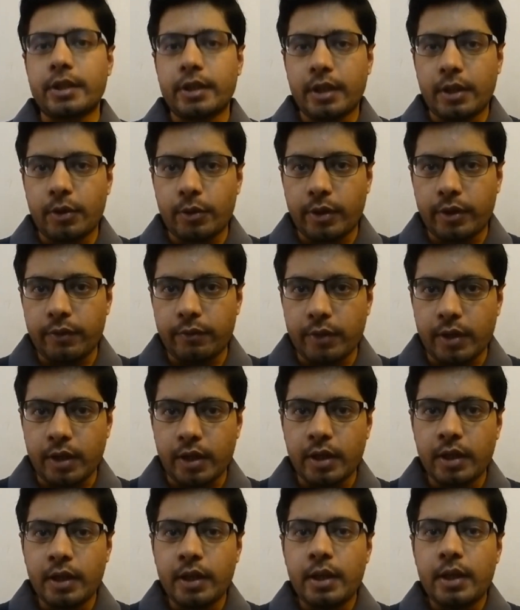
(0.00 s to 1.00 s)
how can
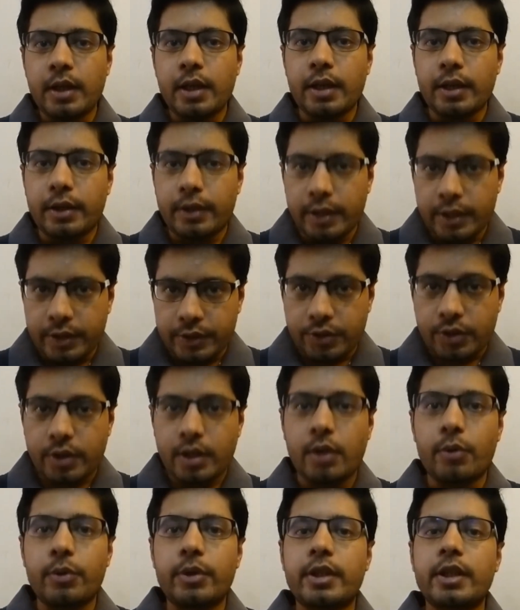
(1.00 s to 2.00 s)
we increase
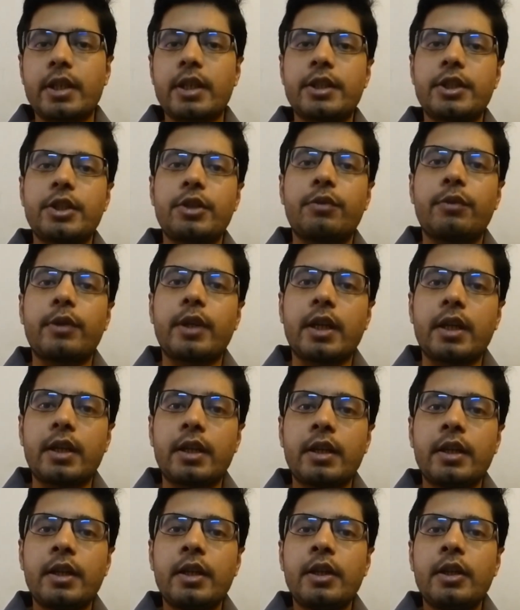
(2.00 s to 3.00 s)
how intelligent we
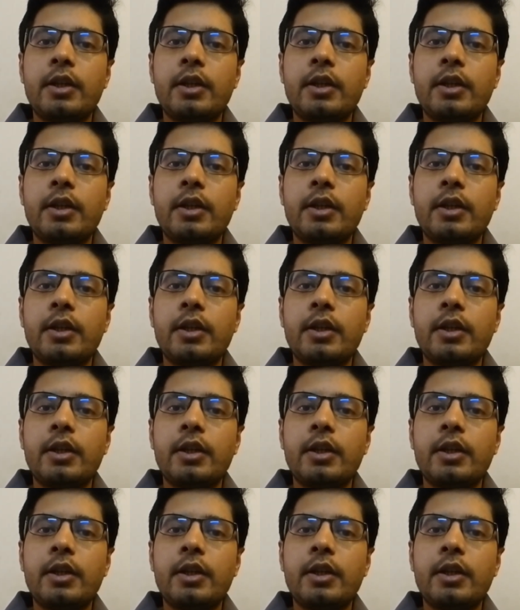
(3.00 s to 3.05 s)
are